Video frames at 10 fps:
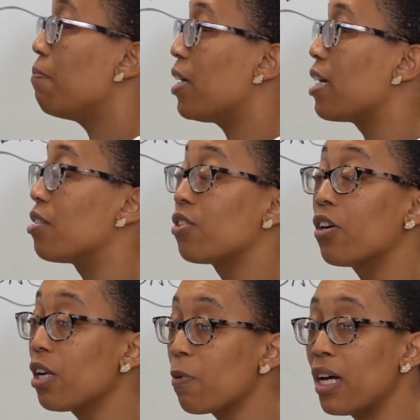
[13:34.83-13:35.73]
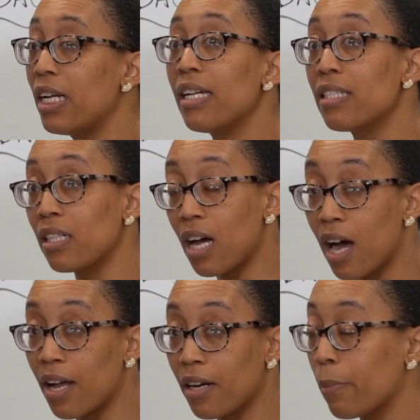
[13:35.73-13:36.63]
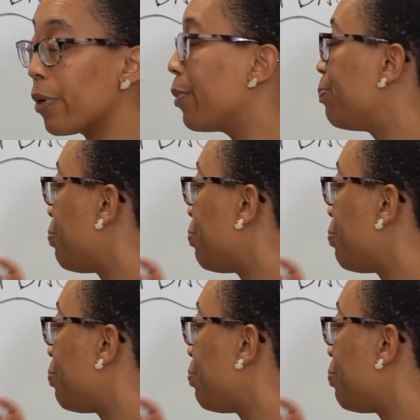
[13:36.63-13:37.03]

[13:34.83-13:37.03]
because 31 is an odd number.